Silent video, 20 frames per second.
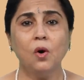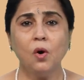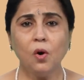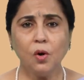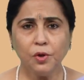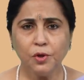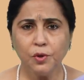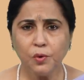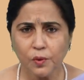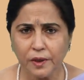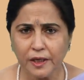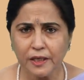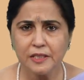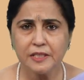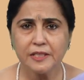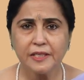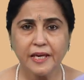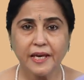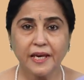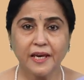or you can
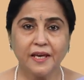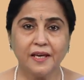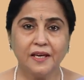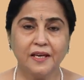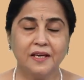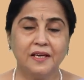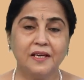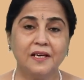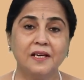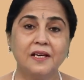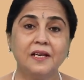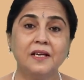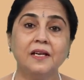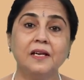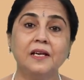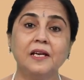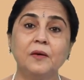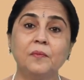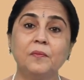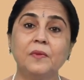say
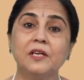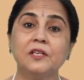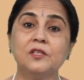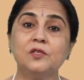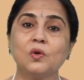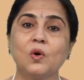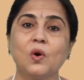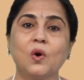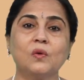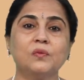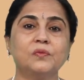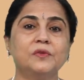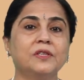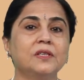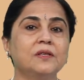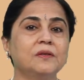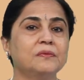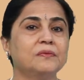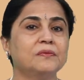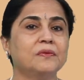lament of
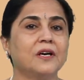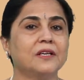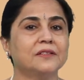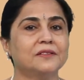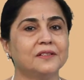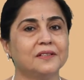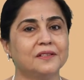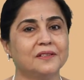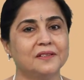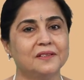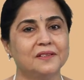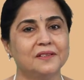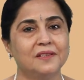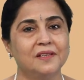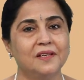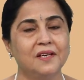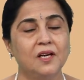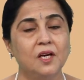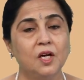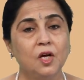the father,
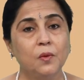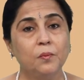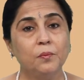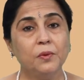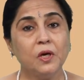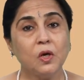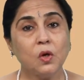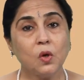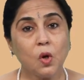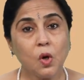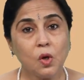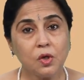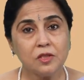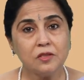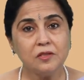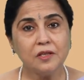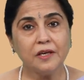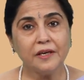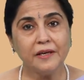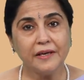because
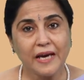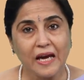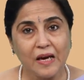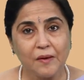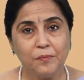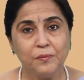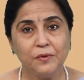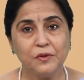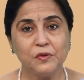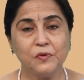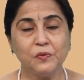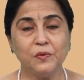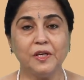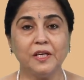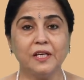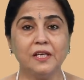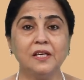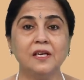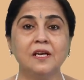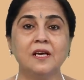the gap
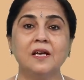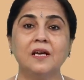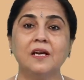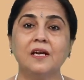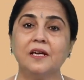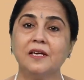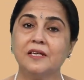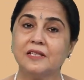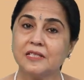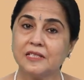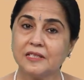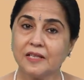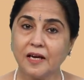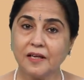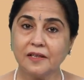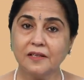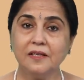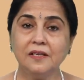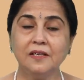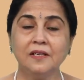between his
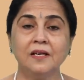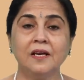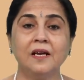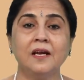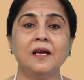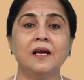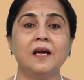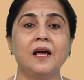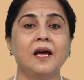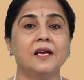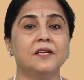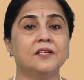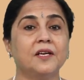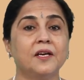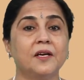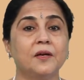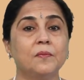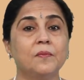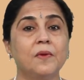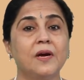son and
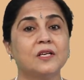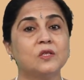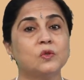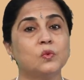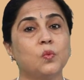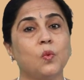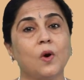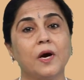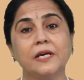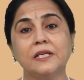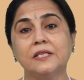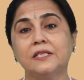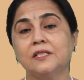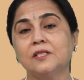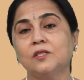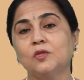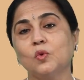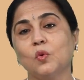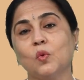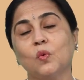him has
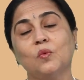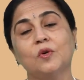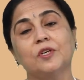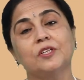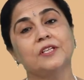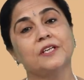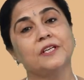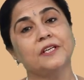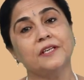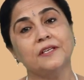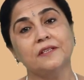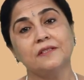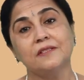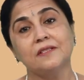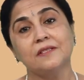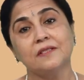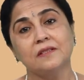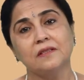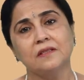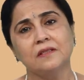widened over the
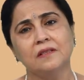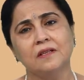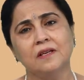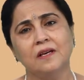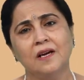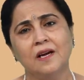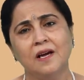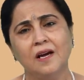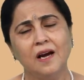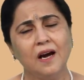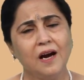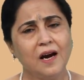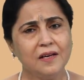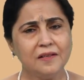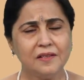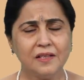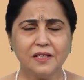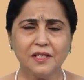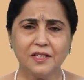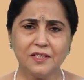years.
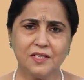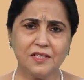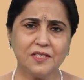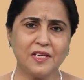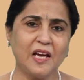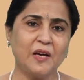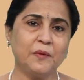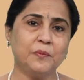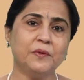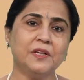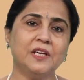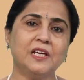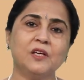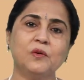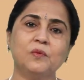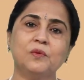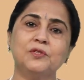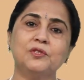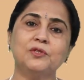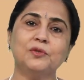I think it is happening
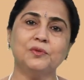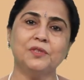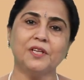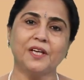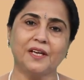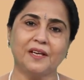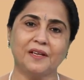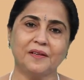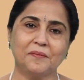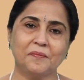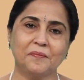even today.